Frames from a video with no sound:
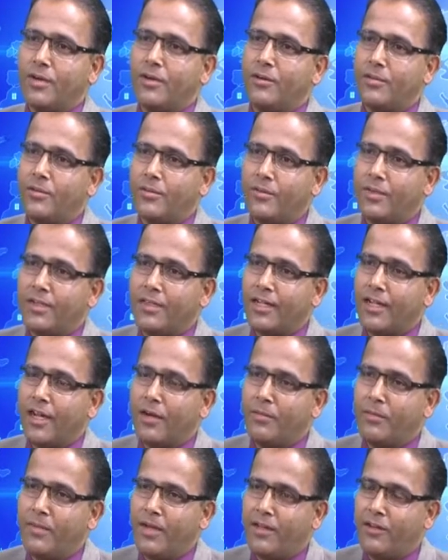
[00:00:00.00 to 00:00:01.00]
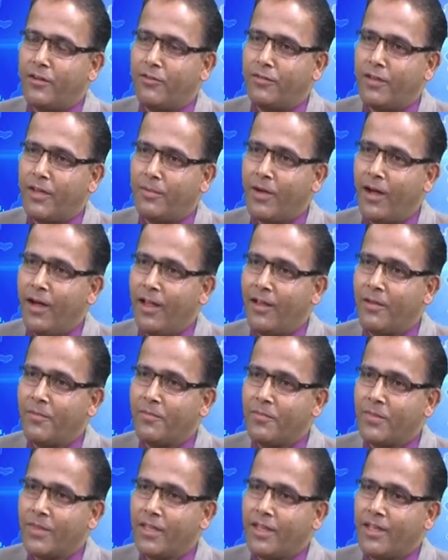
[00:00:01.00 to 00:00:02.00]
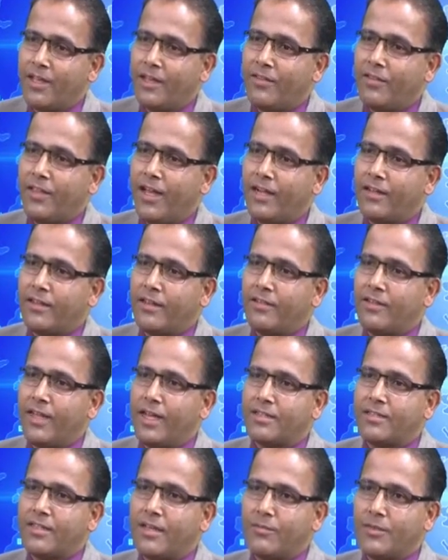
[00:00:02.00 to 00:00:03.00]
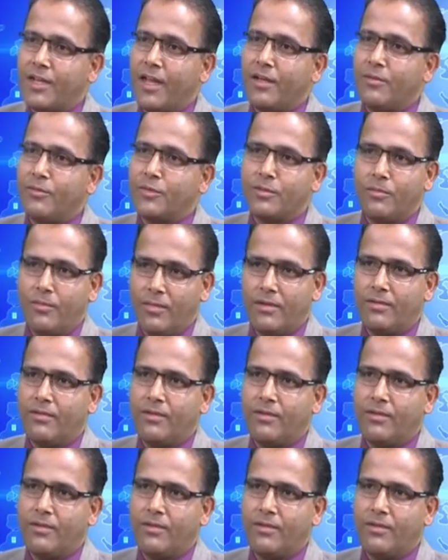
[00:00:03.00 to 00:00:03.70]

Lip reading: with the government of Nepal, that there are sometimes,